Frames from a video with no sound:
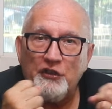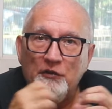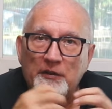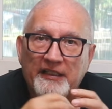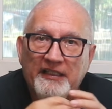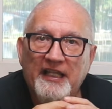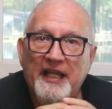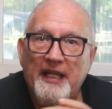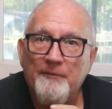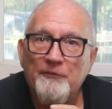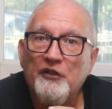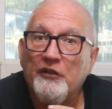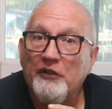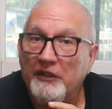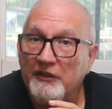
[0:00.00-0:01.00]
to a game,
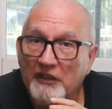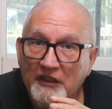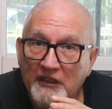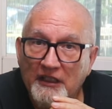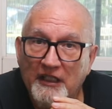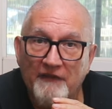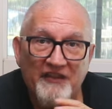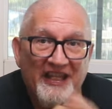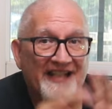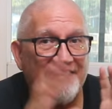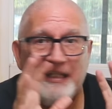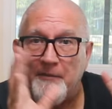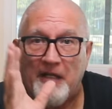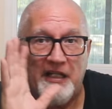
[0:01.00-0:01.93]
you're going to love that game.